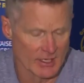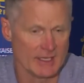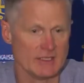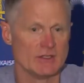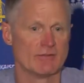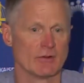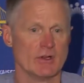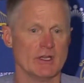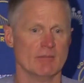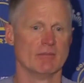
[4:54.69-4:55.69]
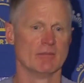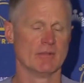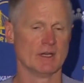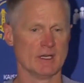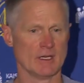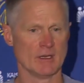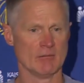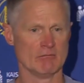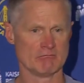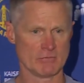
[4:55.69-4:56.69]
It's not easy for him,
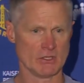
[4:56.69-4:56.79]
to